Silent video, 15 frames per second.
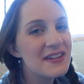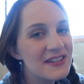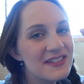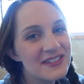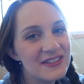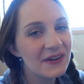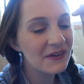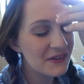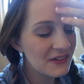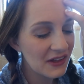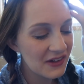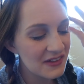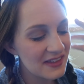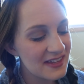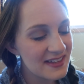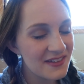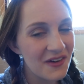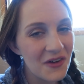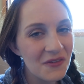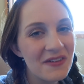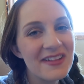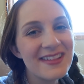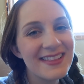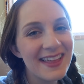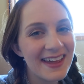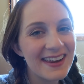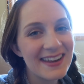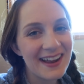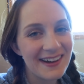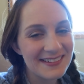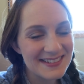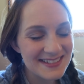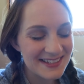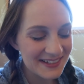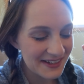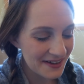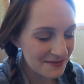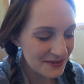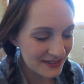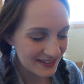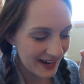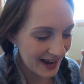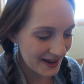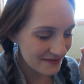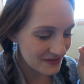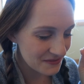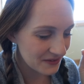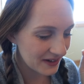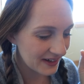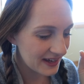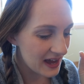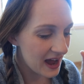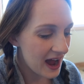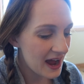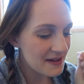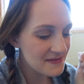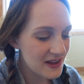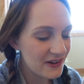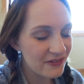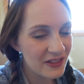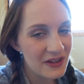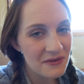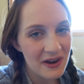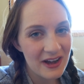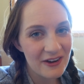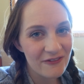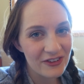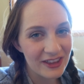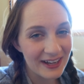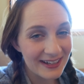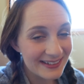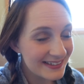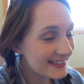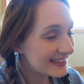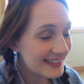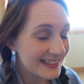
He is so close. He's almost let it out just a couple times, but I'm definitely waiting for that.